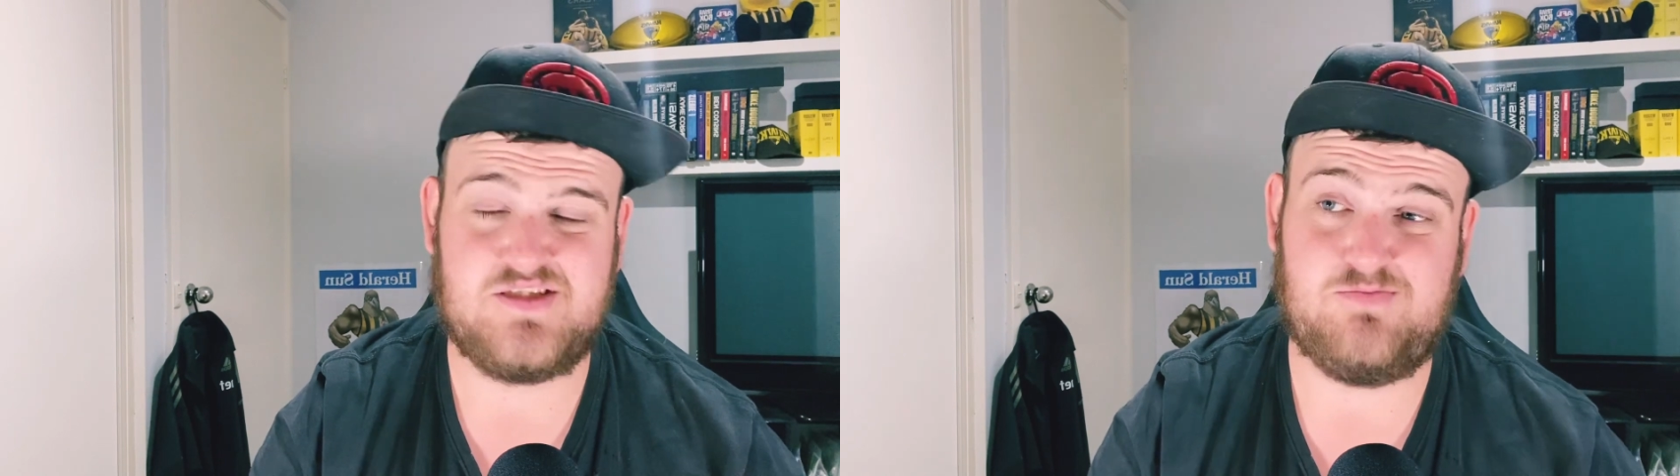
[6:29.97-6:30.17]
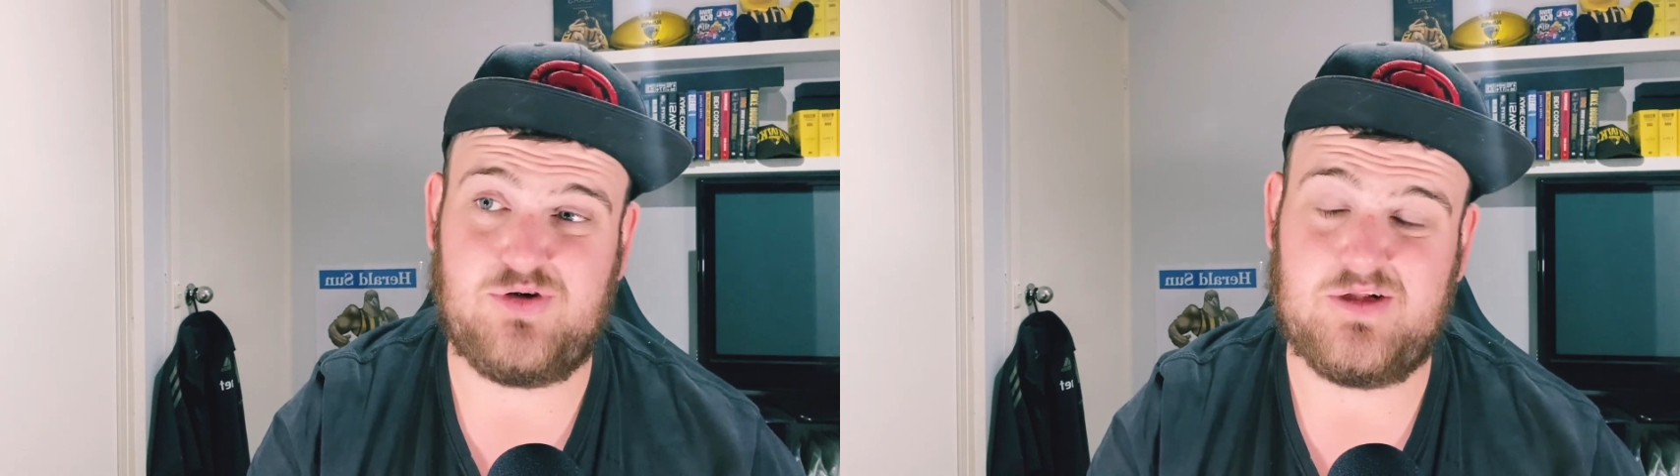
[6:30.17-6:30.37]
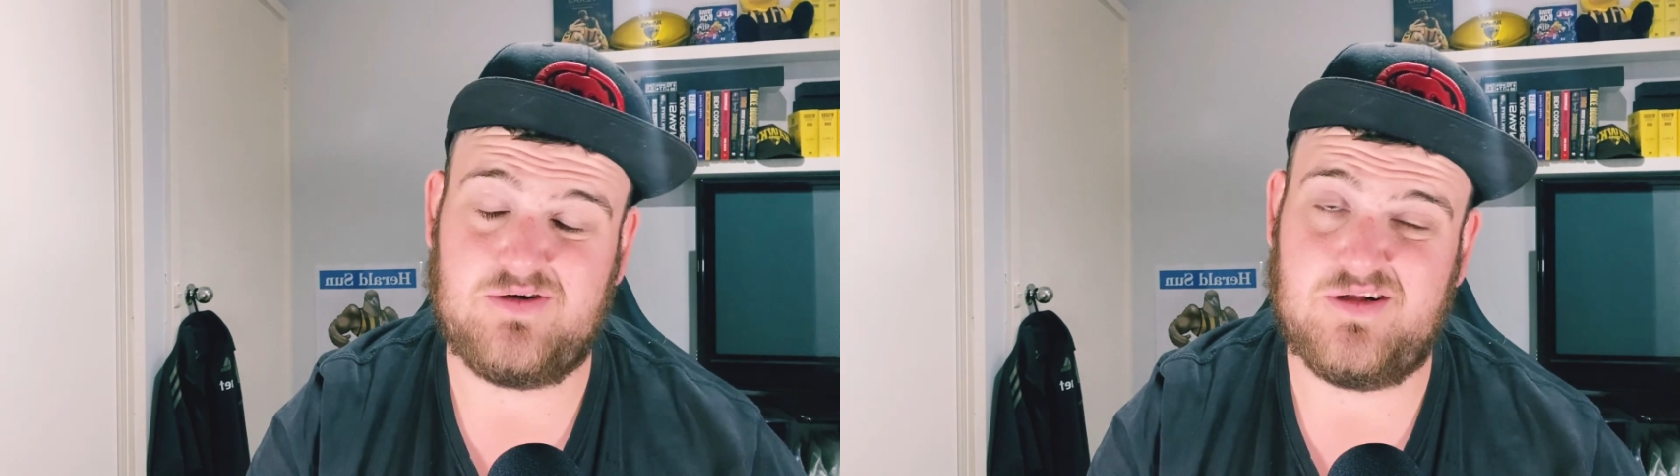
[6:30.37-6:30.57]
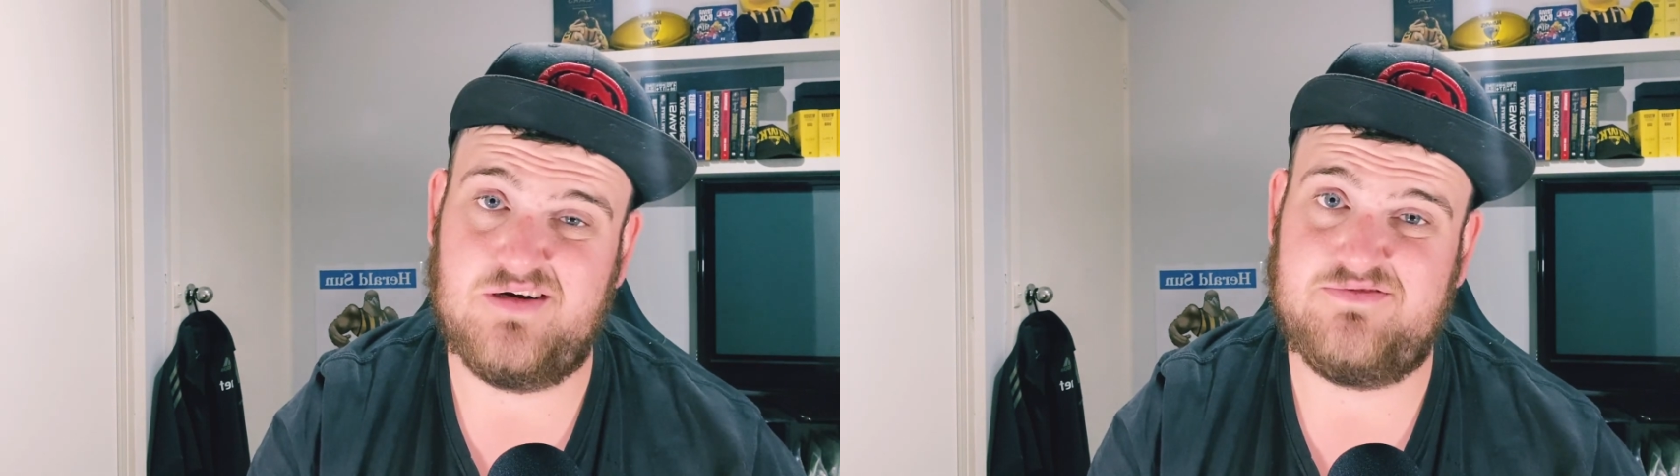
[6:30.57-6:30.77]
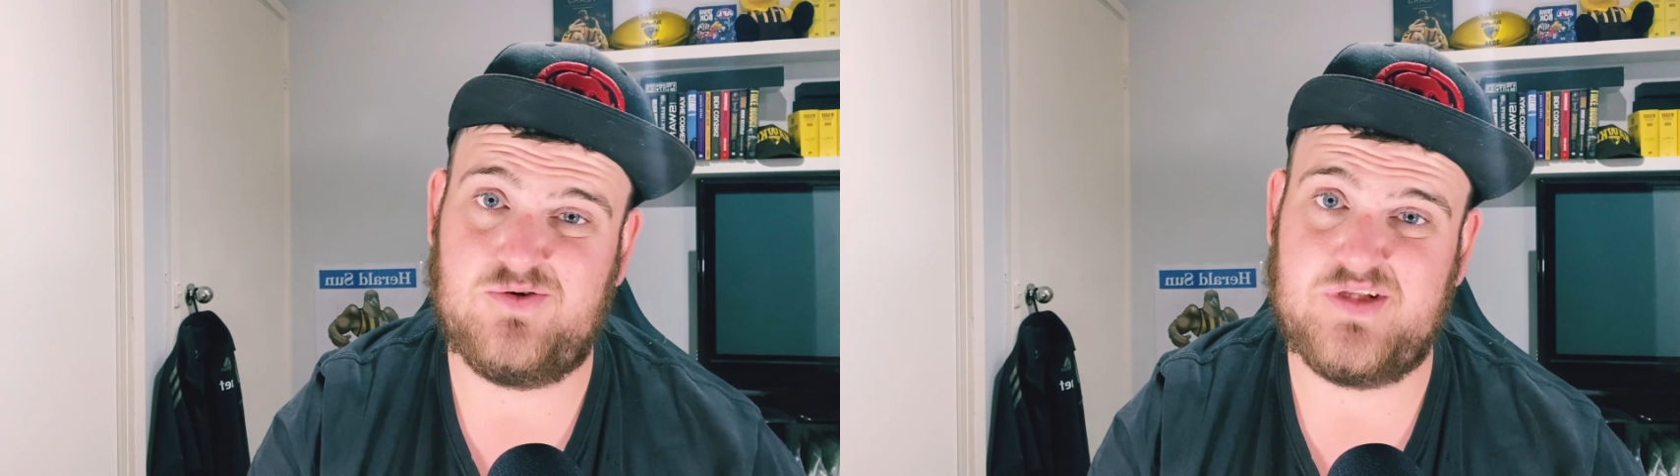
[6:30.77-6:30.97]
Spoiler
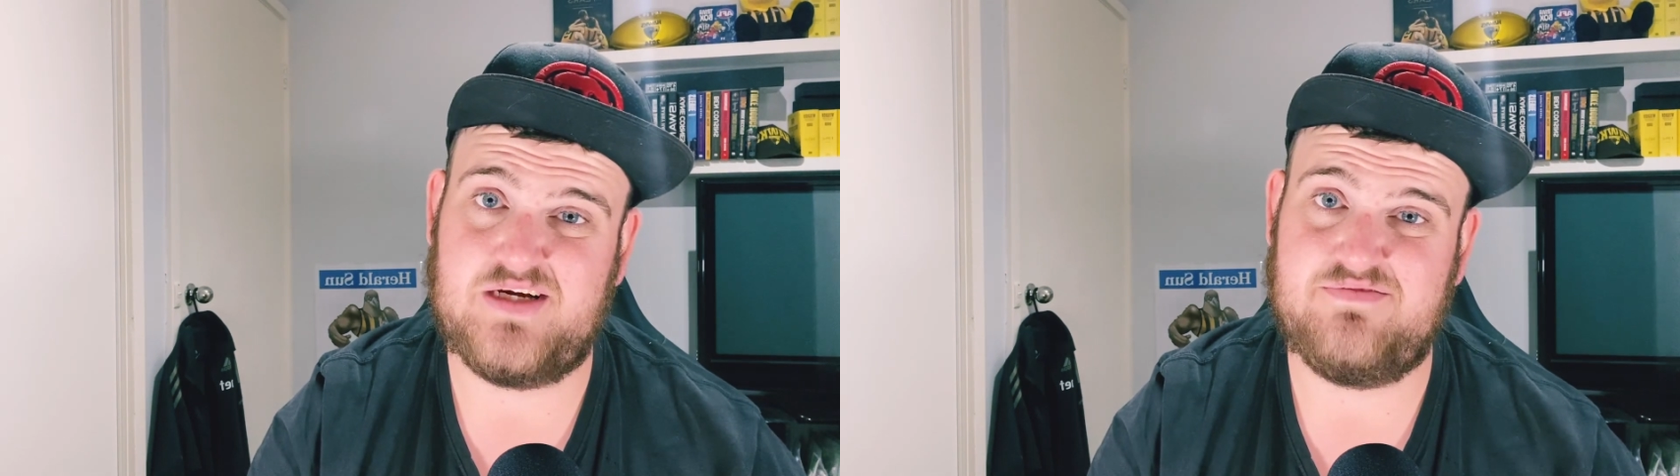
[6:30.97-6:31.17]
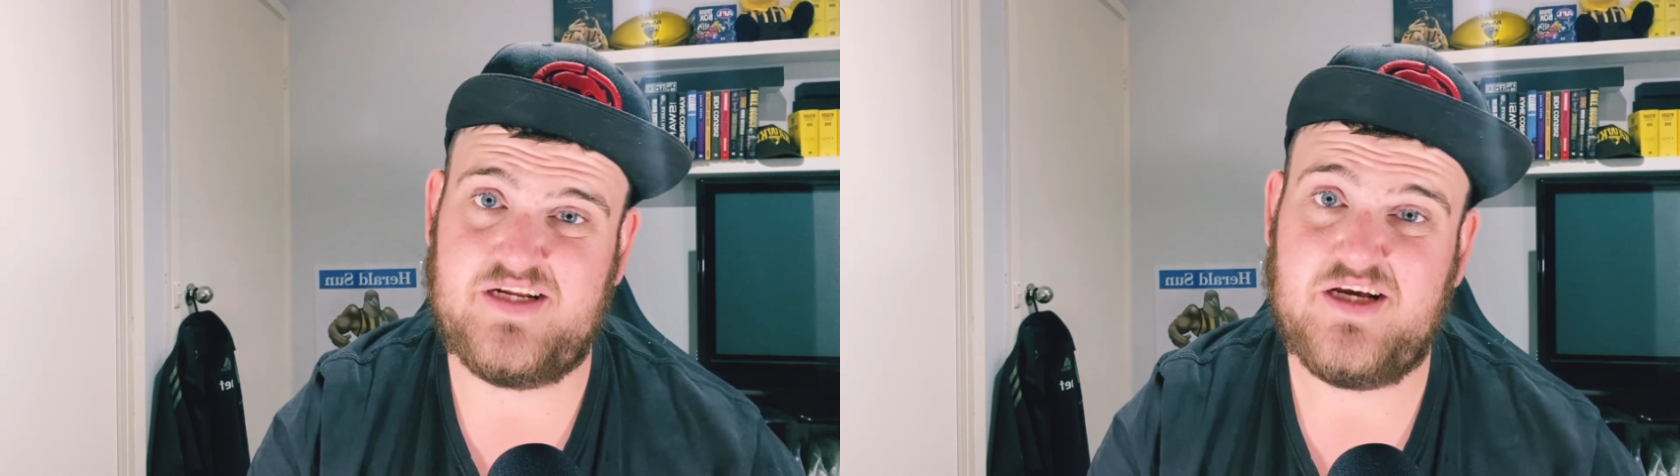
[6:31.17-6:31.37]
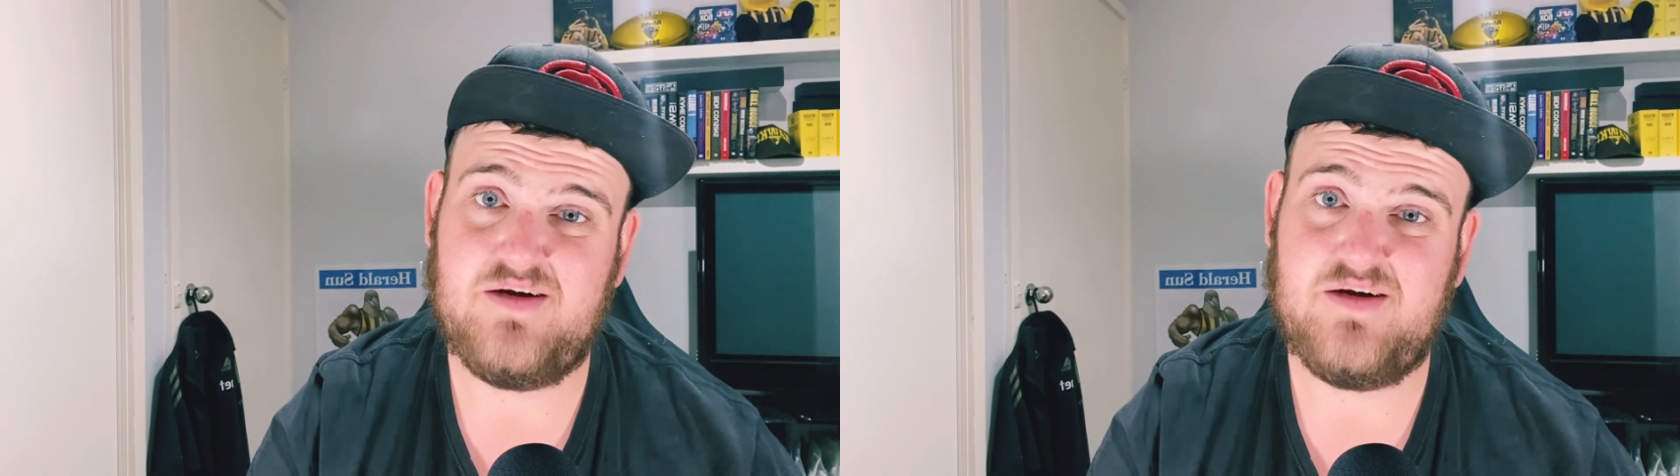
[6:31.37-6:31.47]
alert for that video,